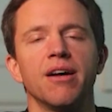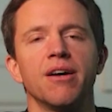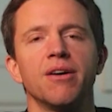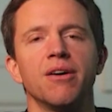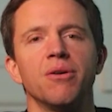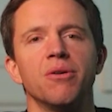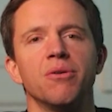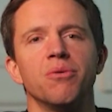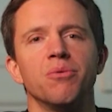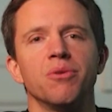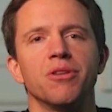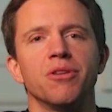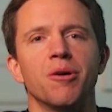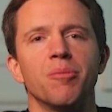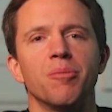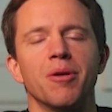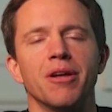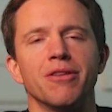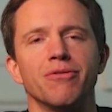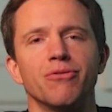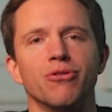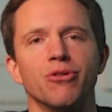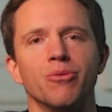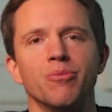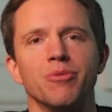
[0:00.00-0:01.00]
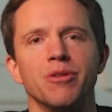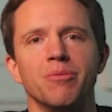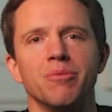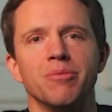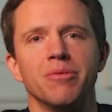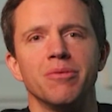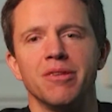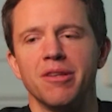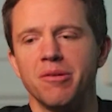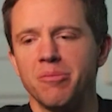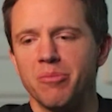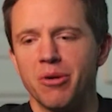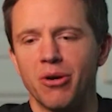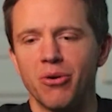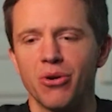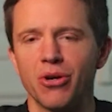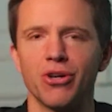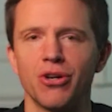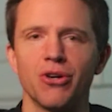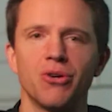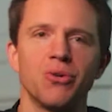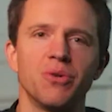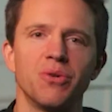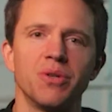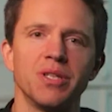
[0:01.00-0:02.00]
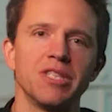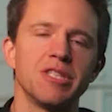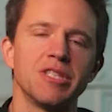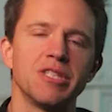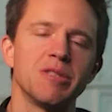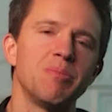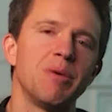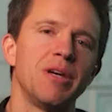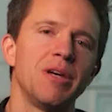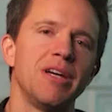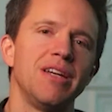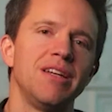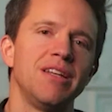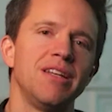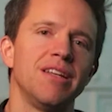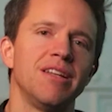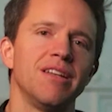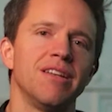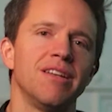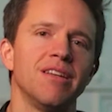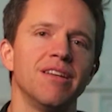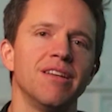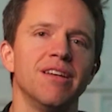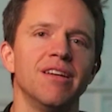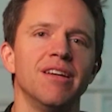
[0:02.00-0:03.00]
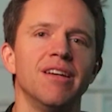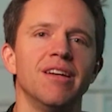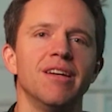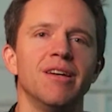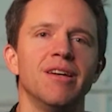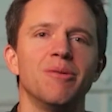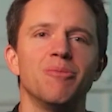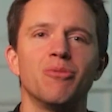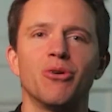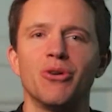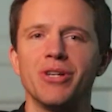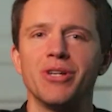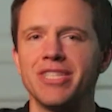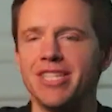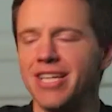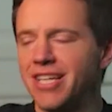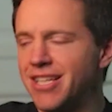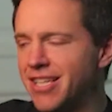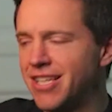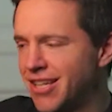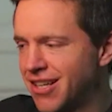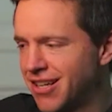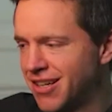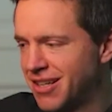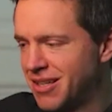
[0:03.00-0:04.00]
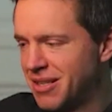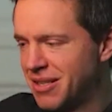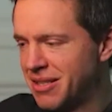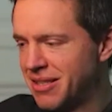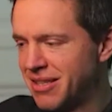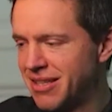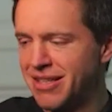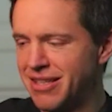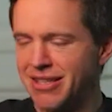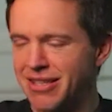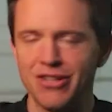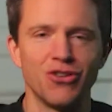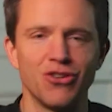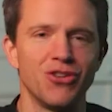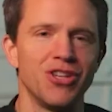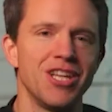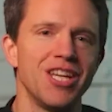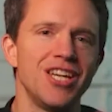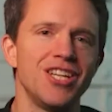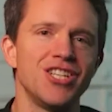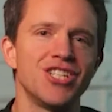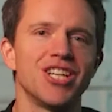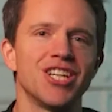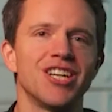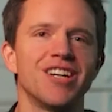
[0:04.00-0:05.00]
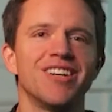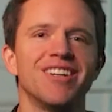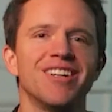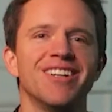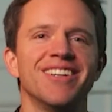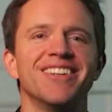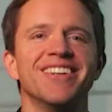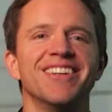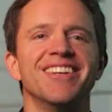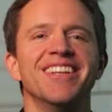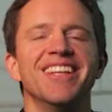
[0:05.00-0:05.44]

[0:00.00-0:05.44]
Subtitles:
with our platform in Morocco, in Spain, in Mauritania, in Indonesia.